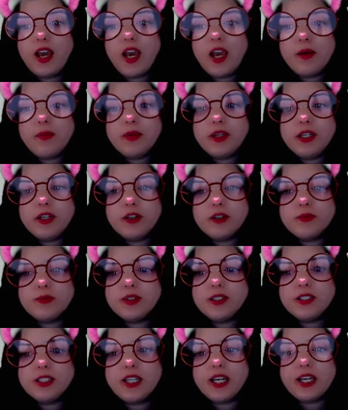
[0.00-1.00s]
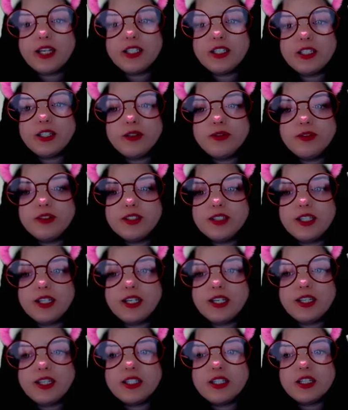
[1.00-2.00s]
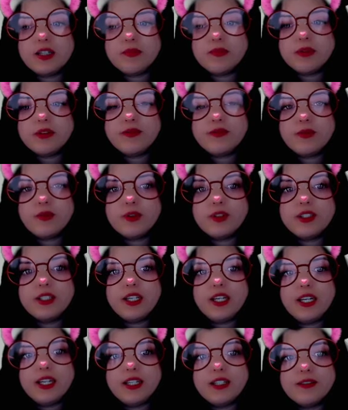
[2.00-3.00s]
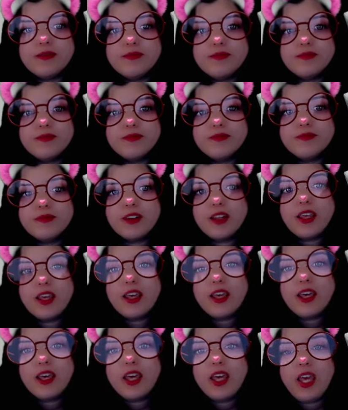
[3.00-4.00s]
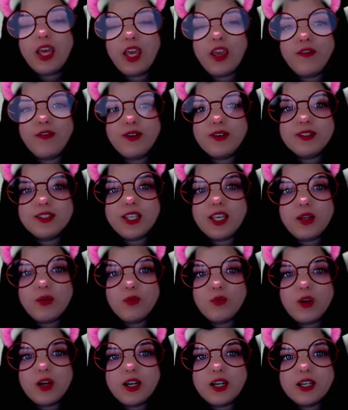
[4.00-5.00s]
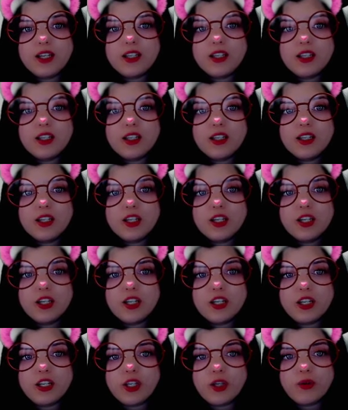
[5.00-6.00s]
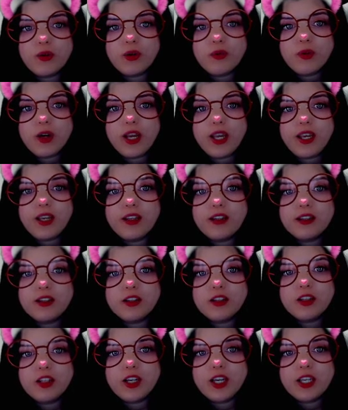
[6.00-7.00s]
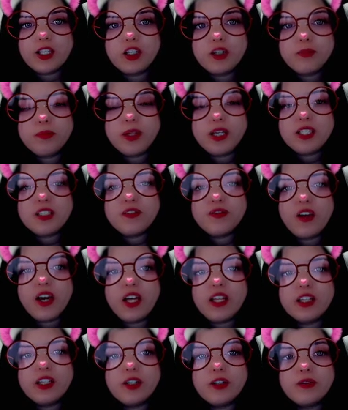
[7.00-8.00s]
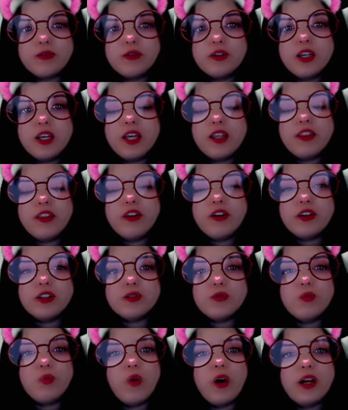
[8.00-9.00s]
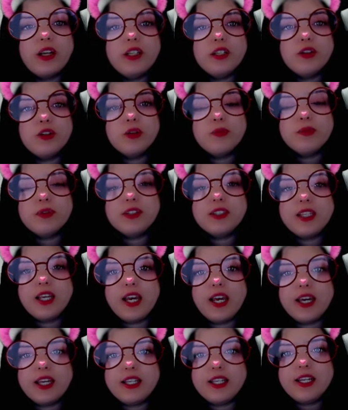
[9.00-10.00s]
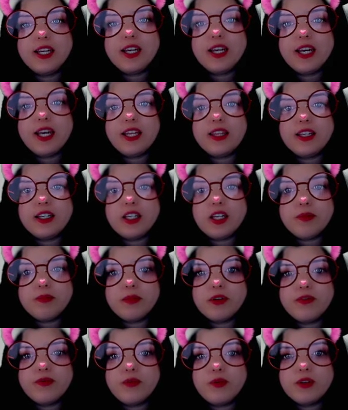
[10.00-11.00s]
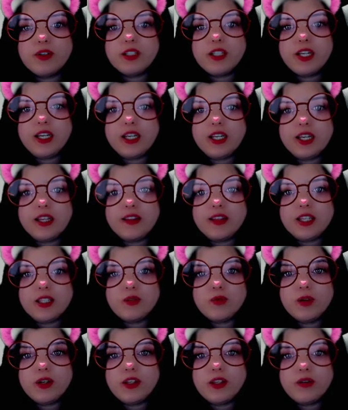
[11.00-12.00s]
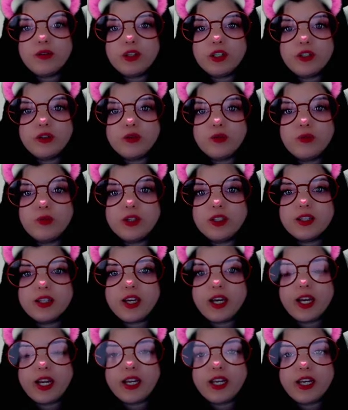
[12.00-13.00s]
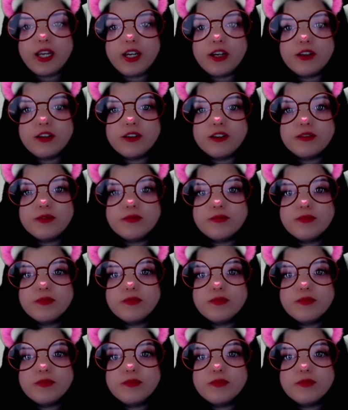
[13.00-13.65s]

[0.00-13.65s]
How many groups of 10 do you see in the number 14? If you said 1, you are right. Look at your place value. There is 1 group of 10 in the number 14, and that's why they only drew 1 line here.